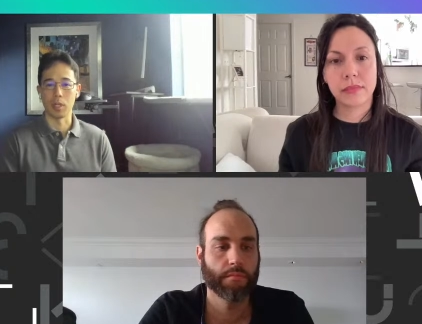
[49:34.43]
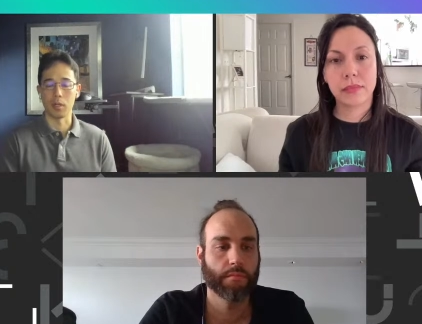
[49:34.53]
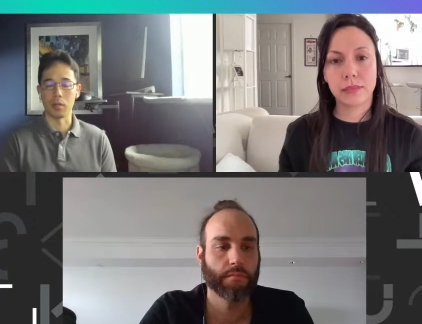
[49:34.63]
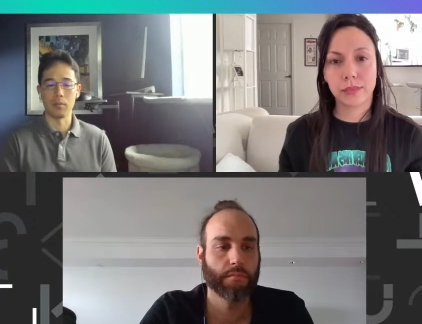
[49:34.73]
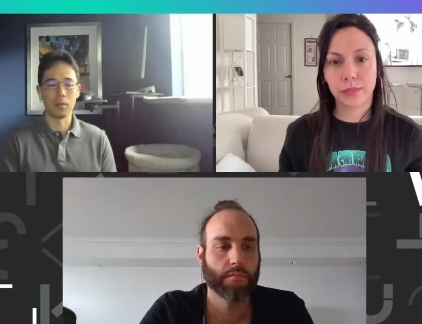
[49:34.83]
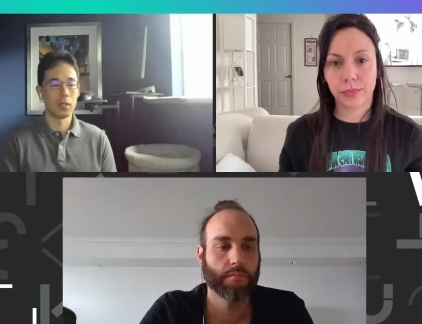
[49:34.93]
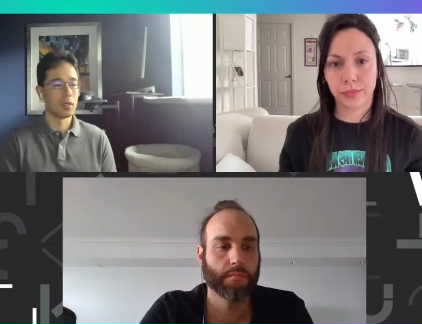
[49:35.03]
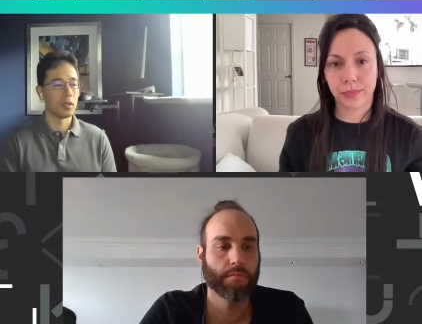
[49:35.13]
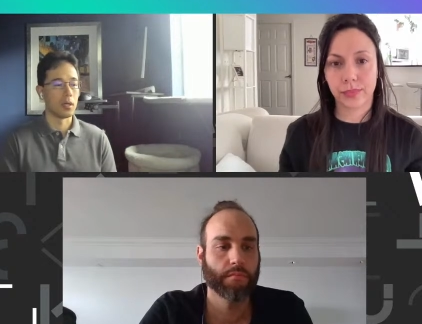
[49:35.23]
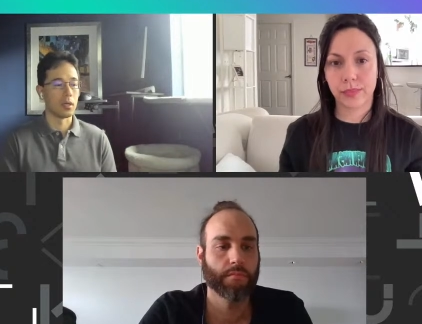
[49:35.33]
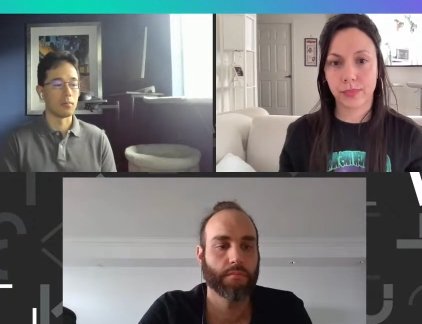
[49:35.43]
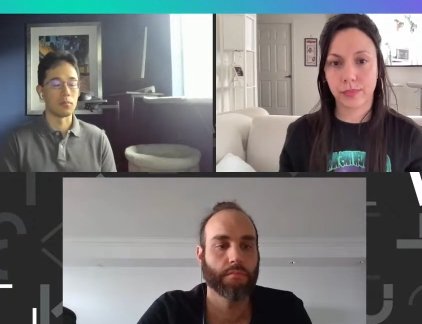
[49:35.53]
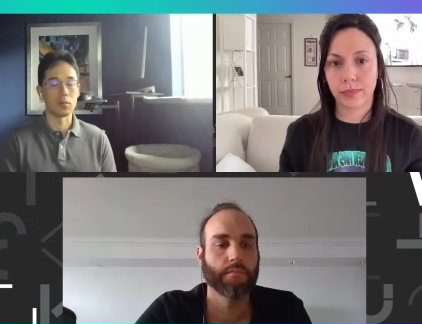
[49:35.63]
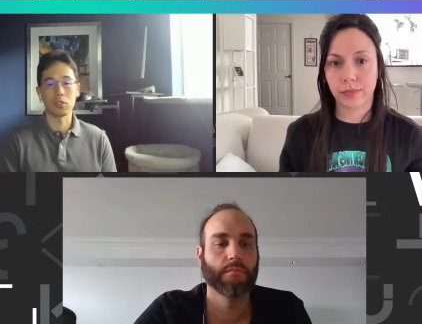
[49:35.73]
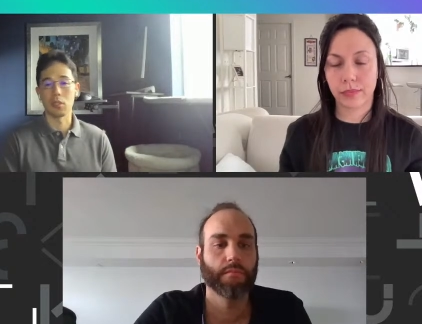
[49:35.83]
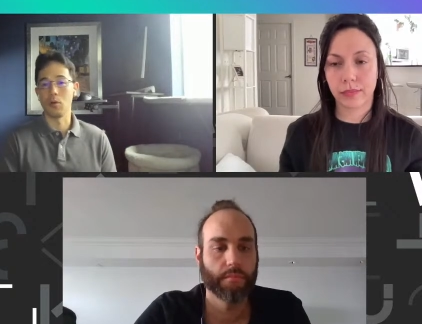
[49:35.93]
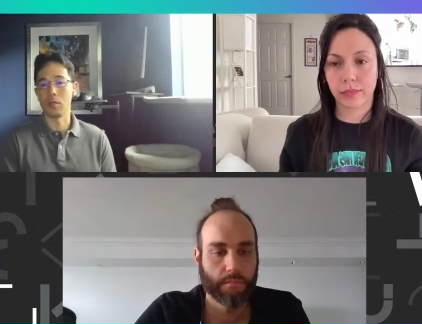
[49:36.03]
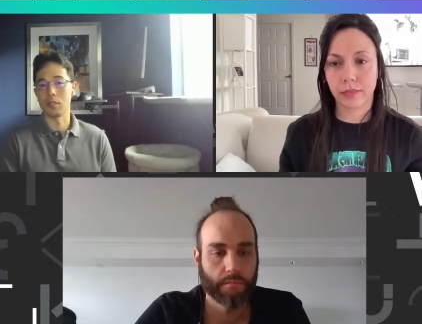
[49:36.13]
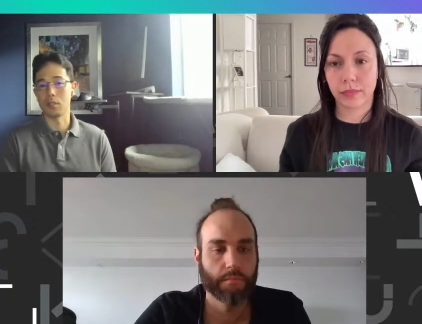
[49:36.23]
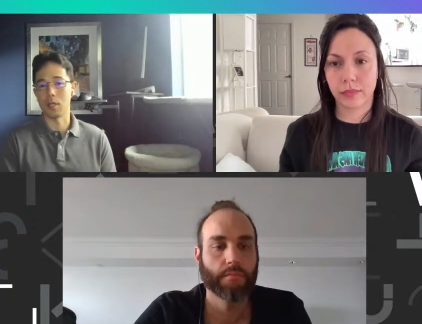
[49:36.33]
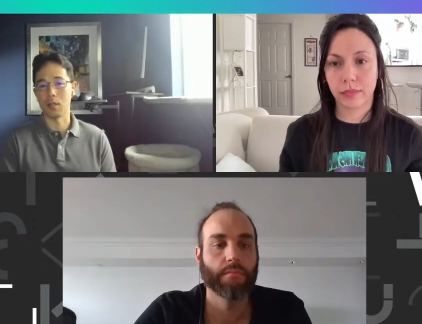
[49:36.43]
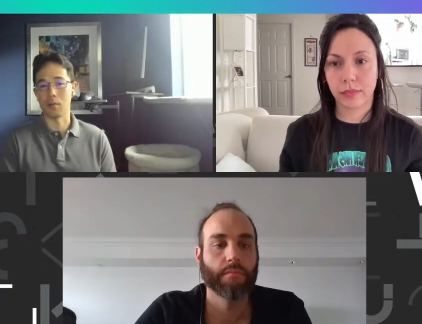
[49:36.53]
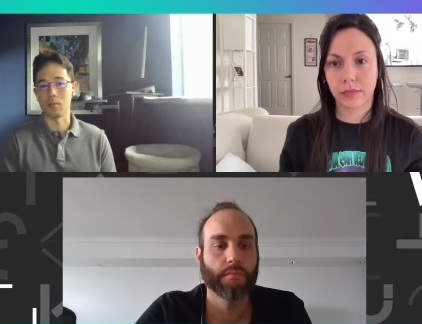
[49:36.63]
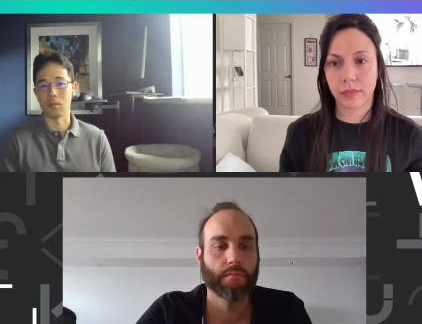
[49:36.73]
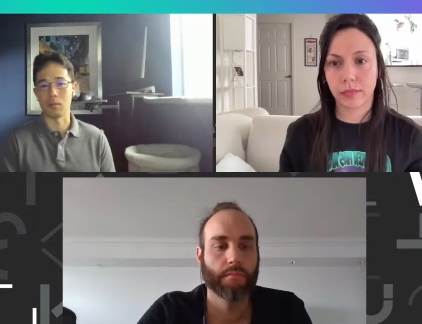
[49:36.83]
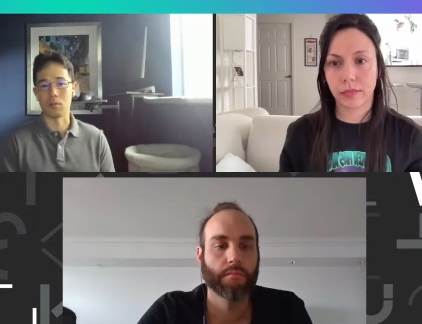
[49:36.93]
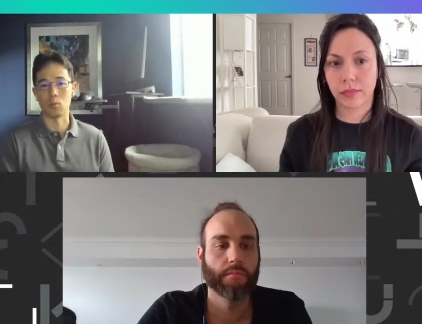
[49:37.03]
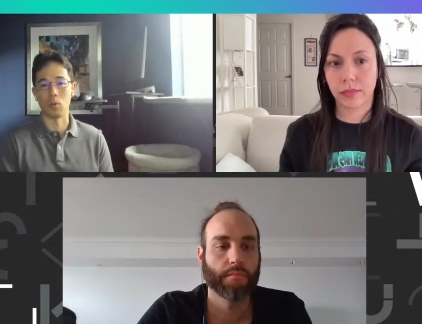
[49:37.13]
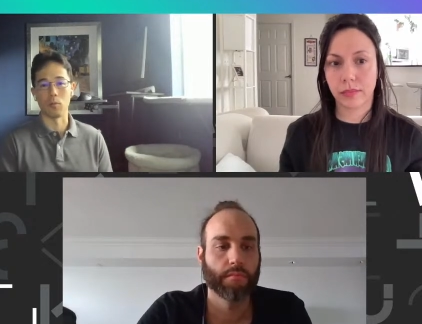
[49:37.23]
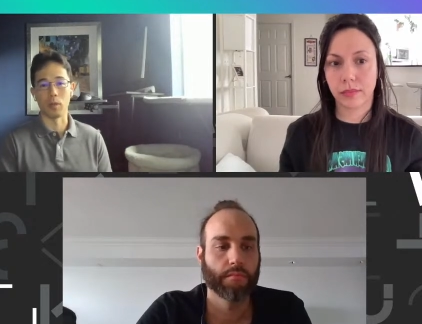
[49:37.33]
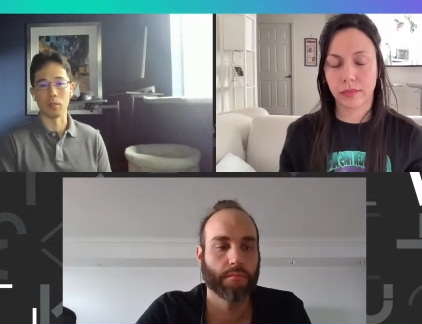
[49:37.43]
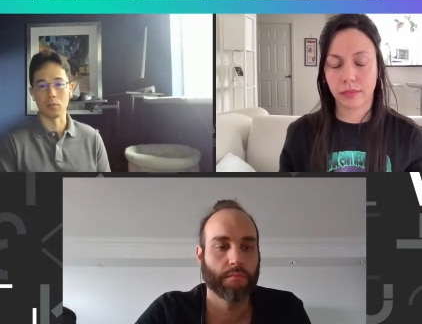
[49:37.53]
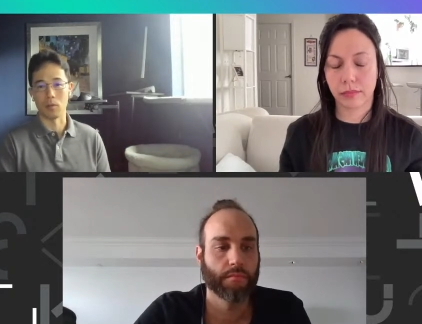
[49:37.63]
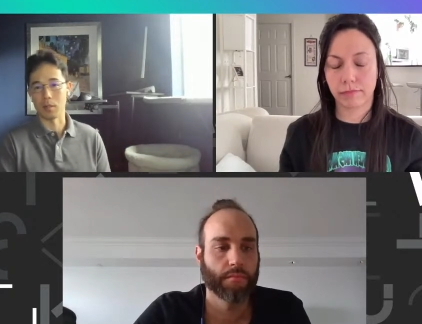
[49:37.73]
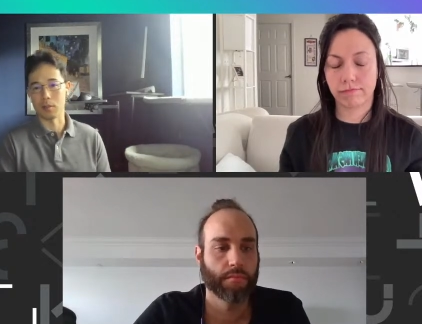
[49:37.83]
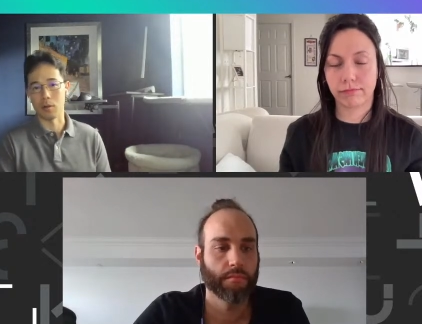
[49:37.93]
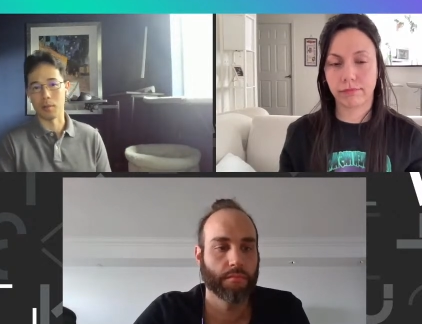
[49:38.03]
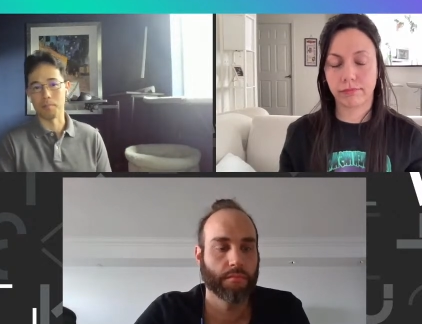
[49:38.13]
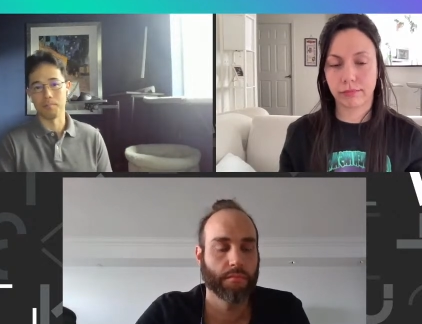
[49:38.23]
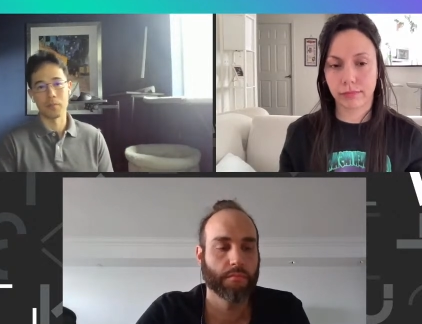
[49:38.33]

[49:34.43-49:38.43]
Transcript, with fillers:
Speaker 1: room here. Slow and steady is what wins a race, right?